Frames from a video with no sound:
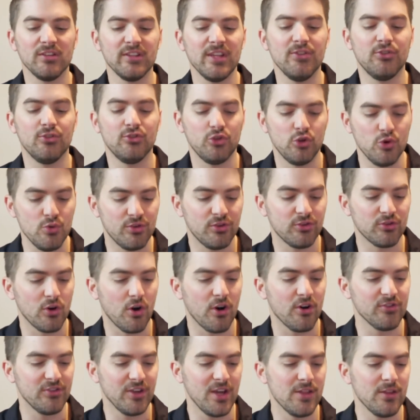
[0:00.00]
least two
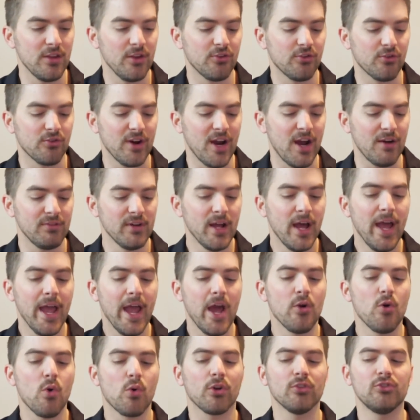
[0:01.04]
stars in this draft
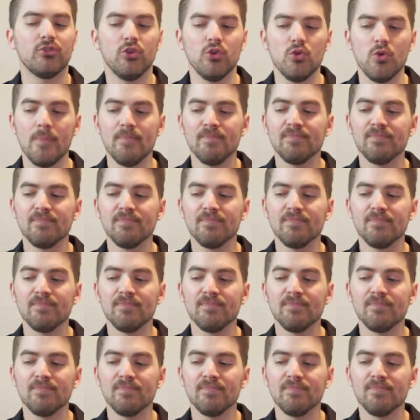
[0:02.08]
in order to